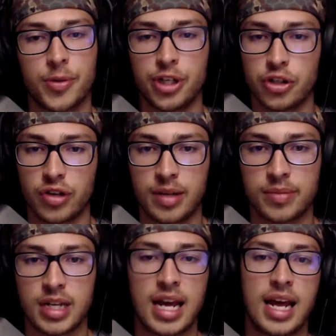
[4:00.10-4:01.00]
on their
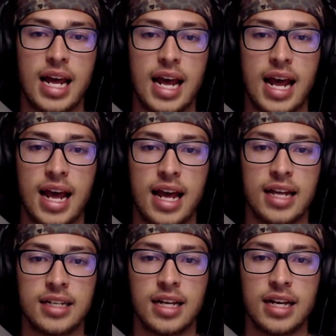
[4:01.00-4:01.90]
dreams
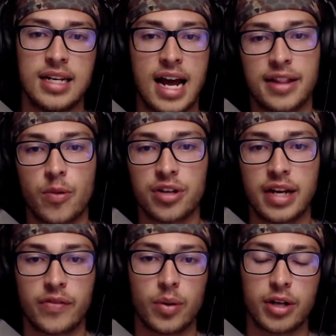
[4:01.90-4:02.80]
and now they want
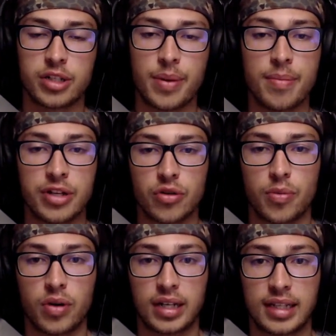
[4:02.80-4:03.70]
everyone else to be
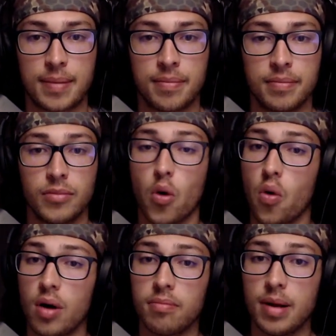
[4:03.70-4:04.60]
miserable like them.
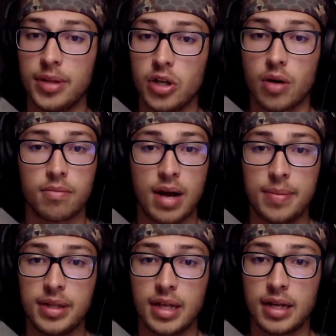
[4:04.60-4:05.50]
Or maybe they're not.
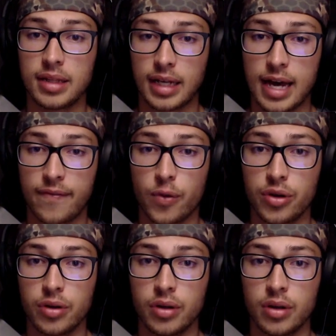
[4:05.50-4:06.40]
Maybe they care for you.